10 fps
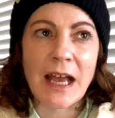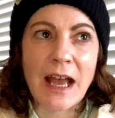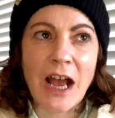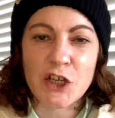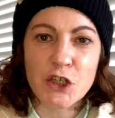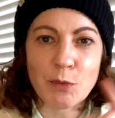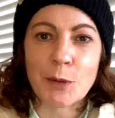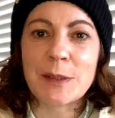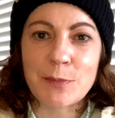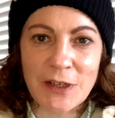I should
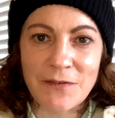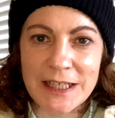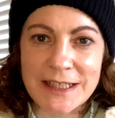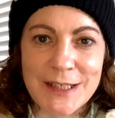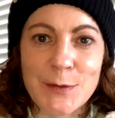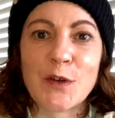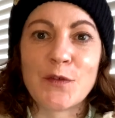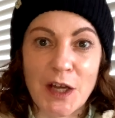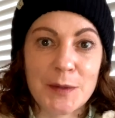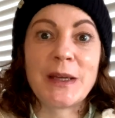probably preface this with,
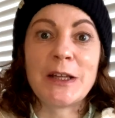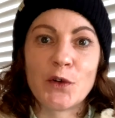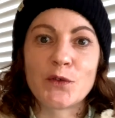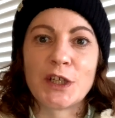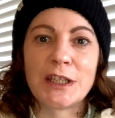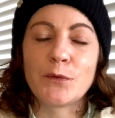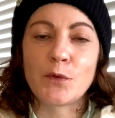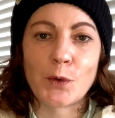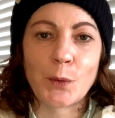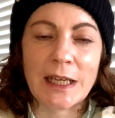I've been off running
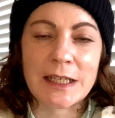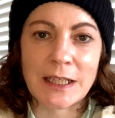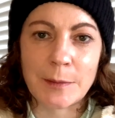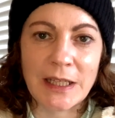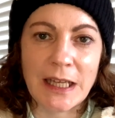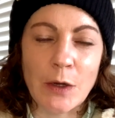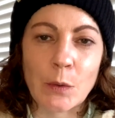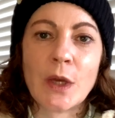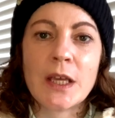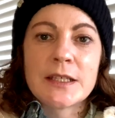for a week because I've been
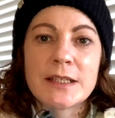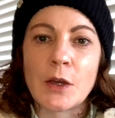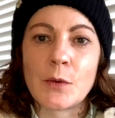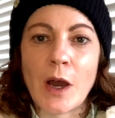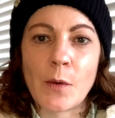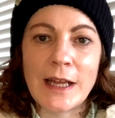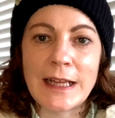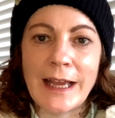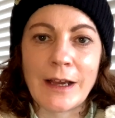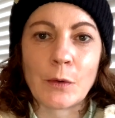ill. So I went
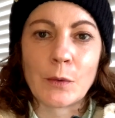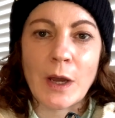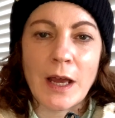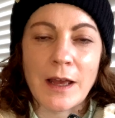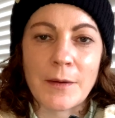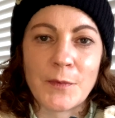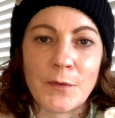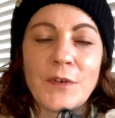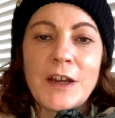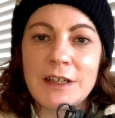out
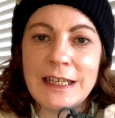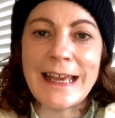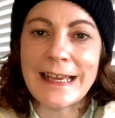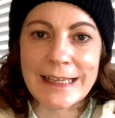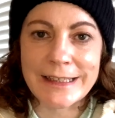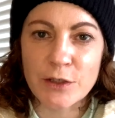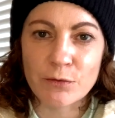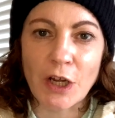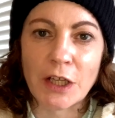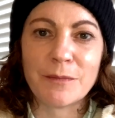very keen to
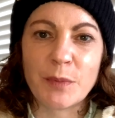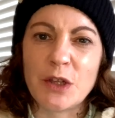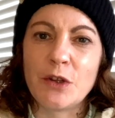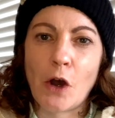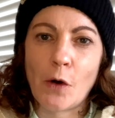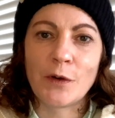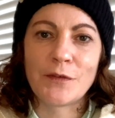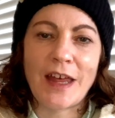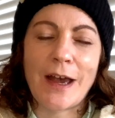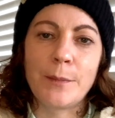run, but not
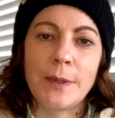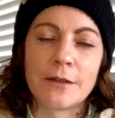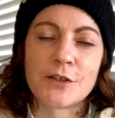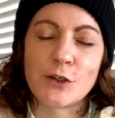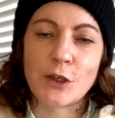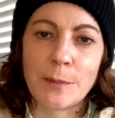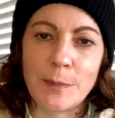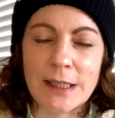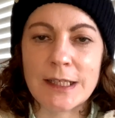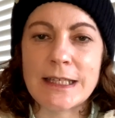with that much
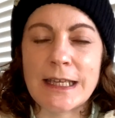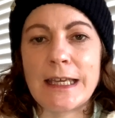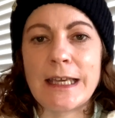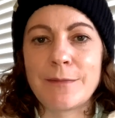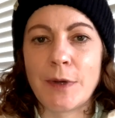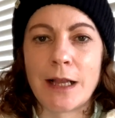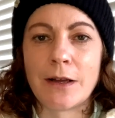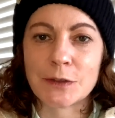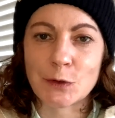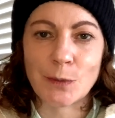ability in my
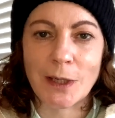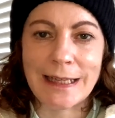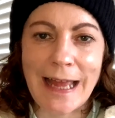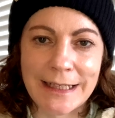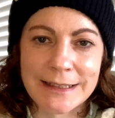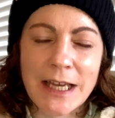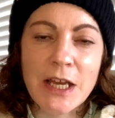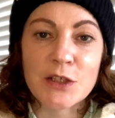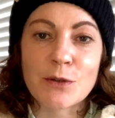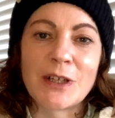lungs or my legs.
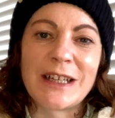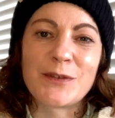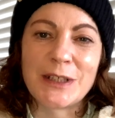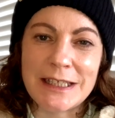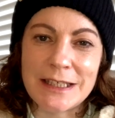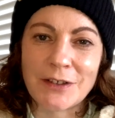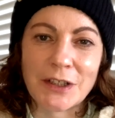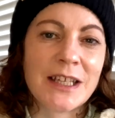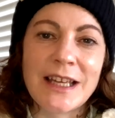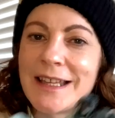So I've gone out for an easy
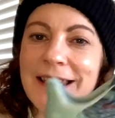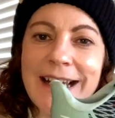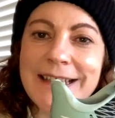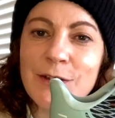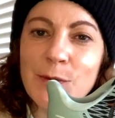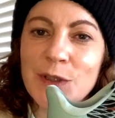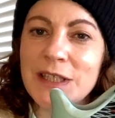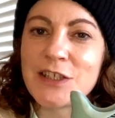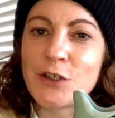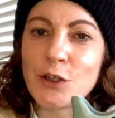run, and that is not what
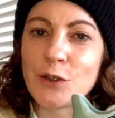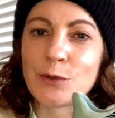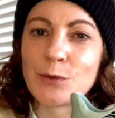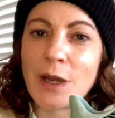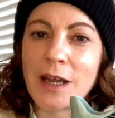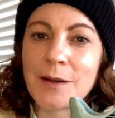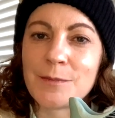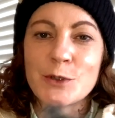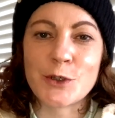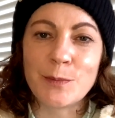this
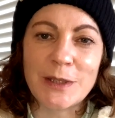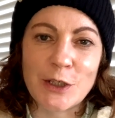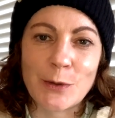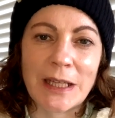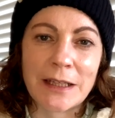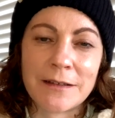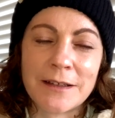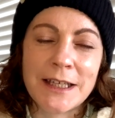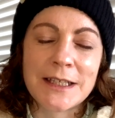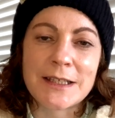shoe should be doing.
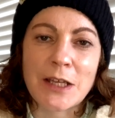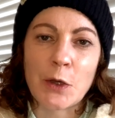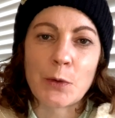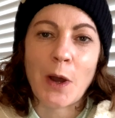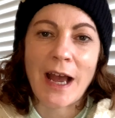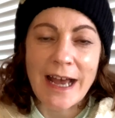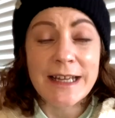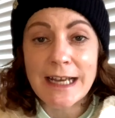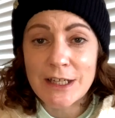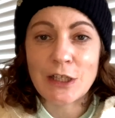So I
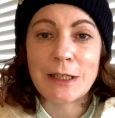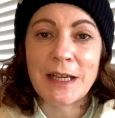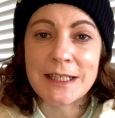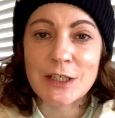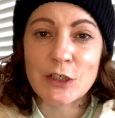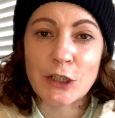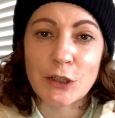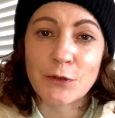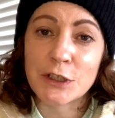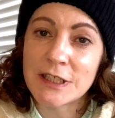had actually messaged the
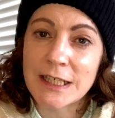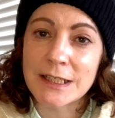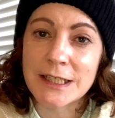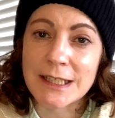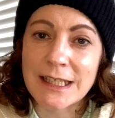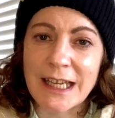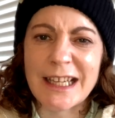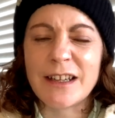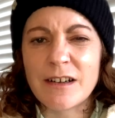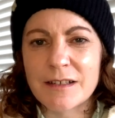other run testers
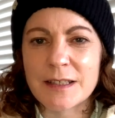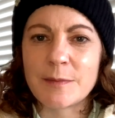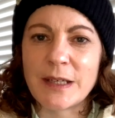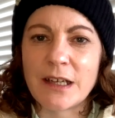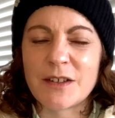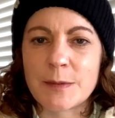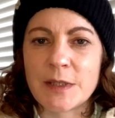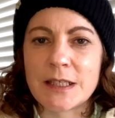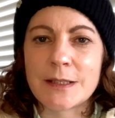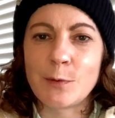saying, I was a
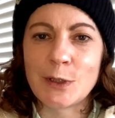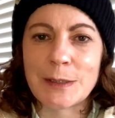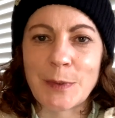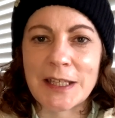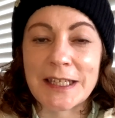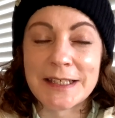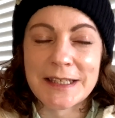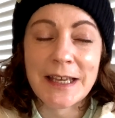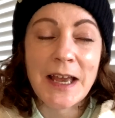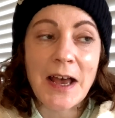bit disappointed by this
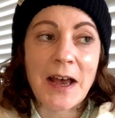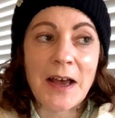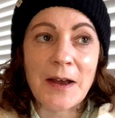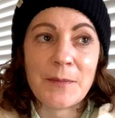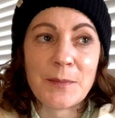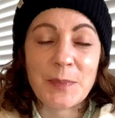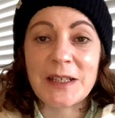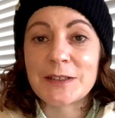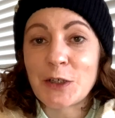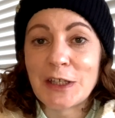
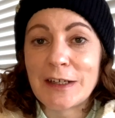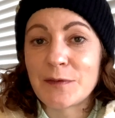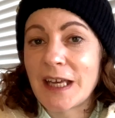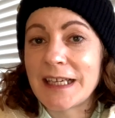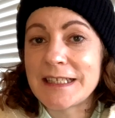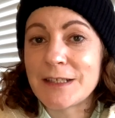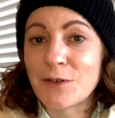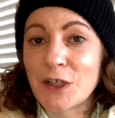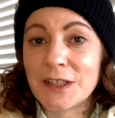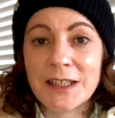because I've gone out for that easy
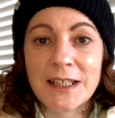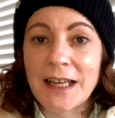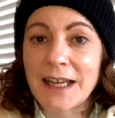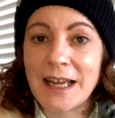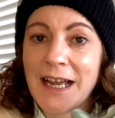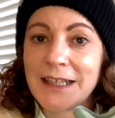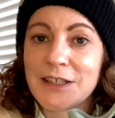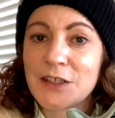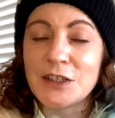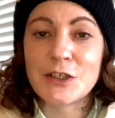run,
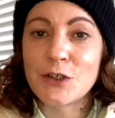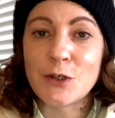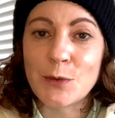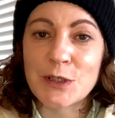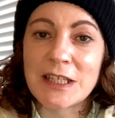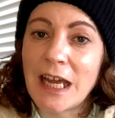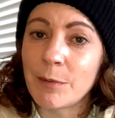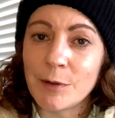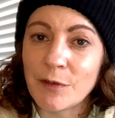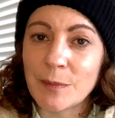and the shoe wasn't
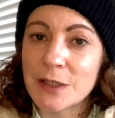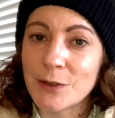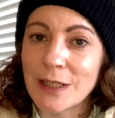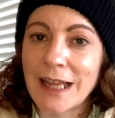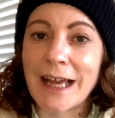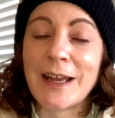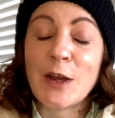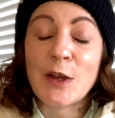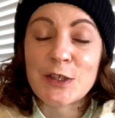happy with me doing that.